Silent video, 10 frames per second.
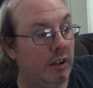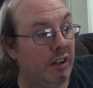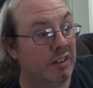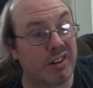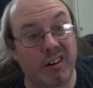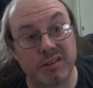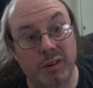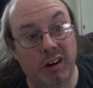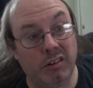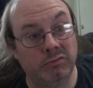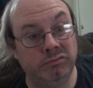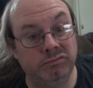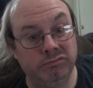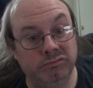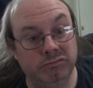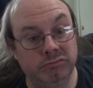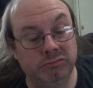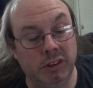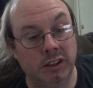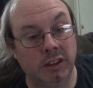then Charles went home,
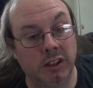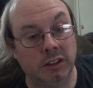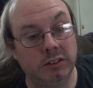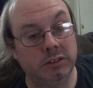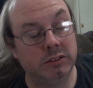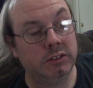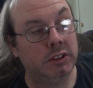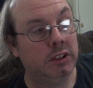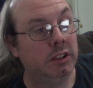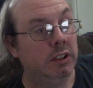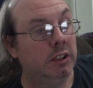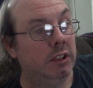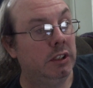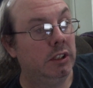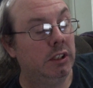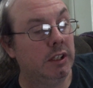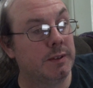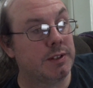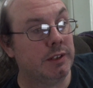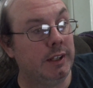and uh,
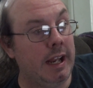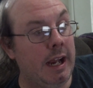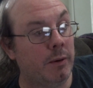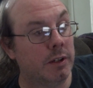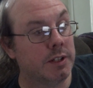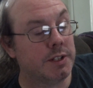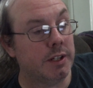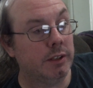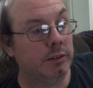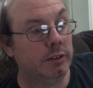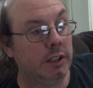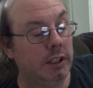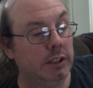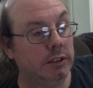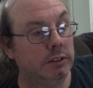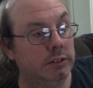there's still an hour, so. Uh,